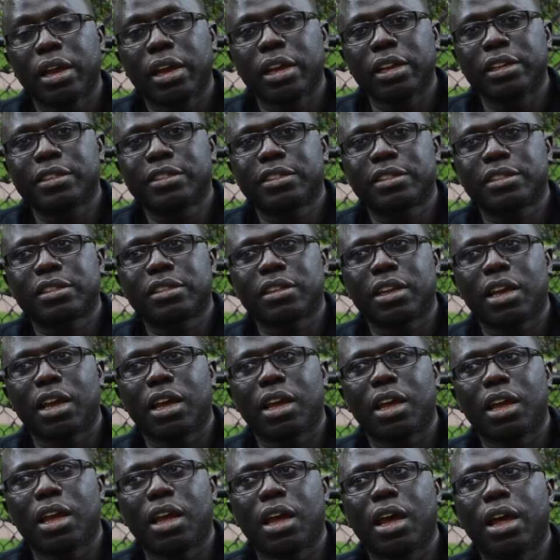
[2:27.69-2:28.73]
It's
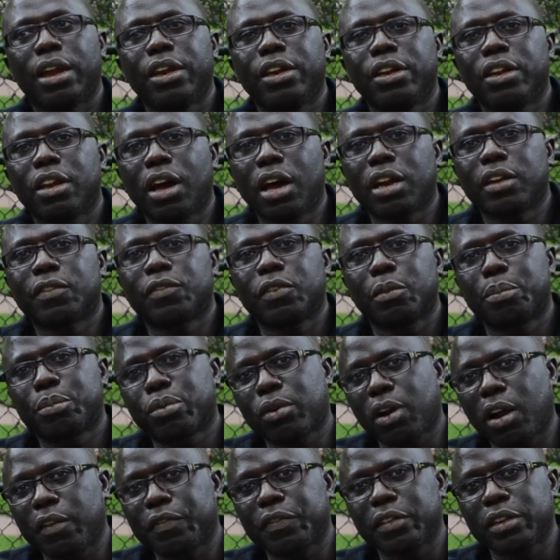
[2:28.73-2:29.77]
a
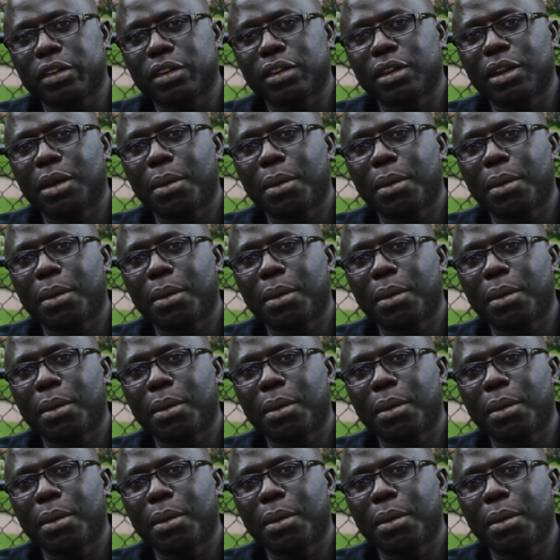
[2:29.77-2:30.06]
not-for-profit